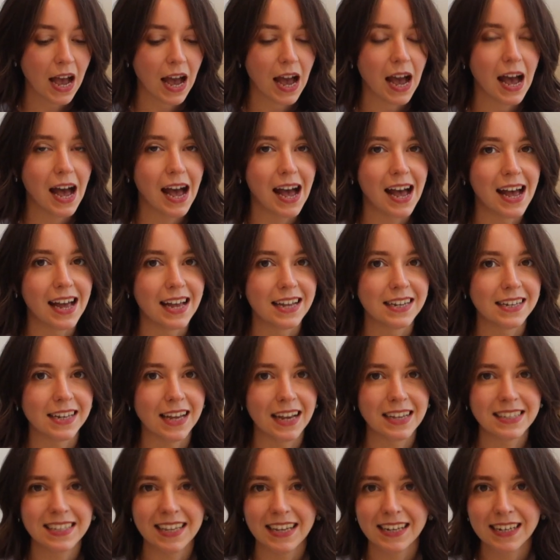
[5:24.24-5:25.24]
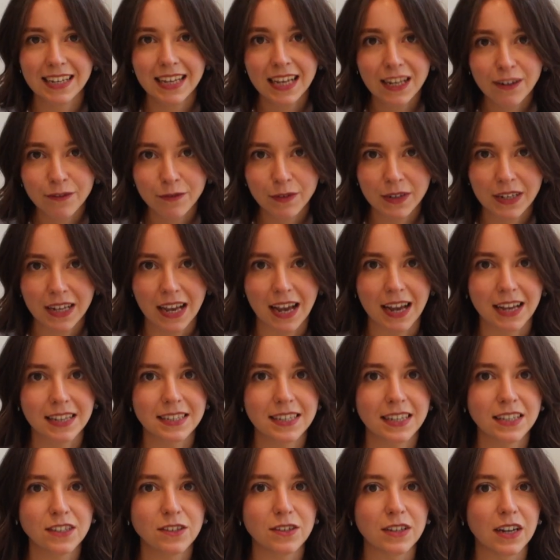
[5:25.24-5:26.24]
And I say it in a kind of funny
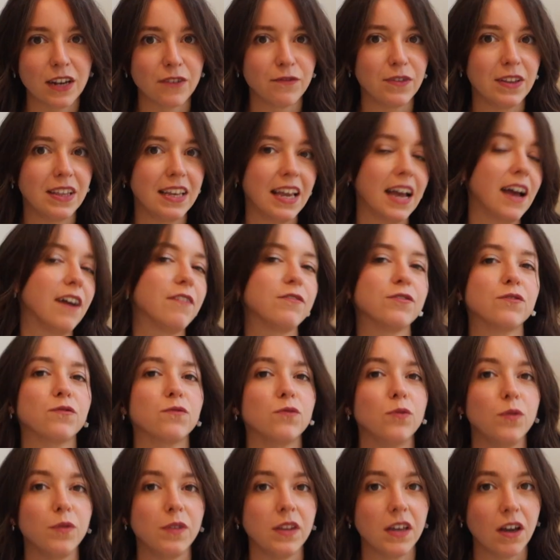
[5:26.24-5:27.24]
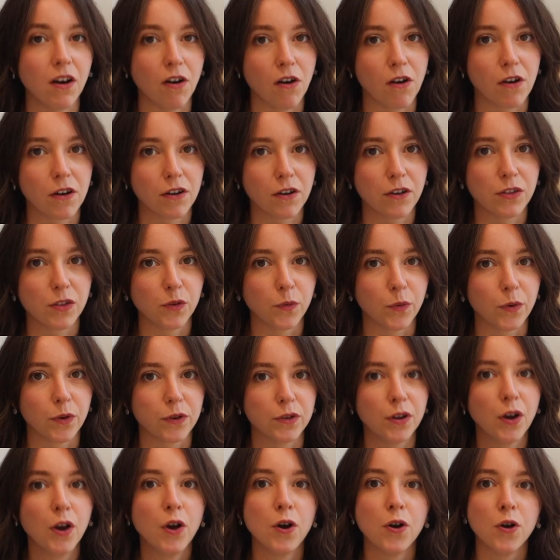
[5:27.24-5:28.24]
accent so that I really have to roll the R on the
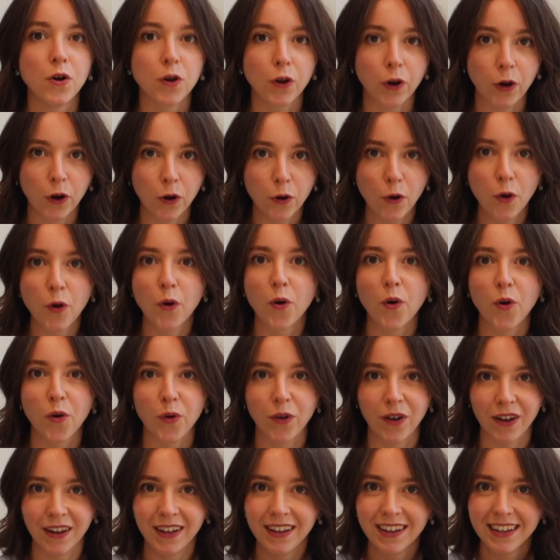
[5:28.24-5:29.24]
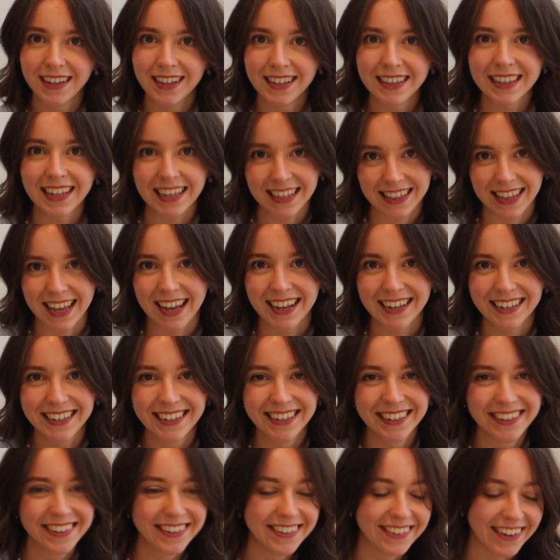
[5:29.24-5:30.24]
word roll, like that,
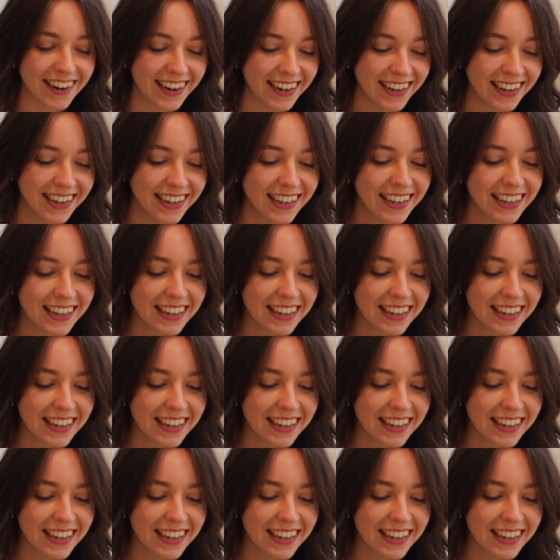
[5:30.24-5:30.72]
right?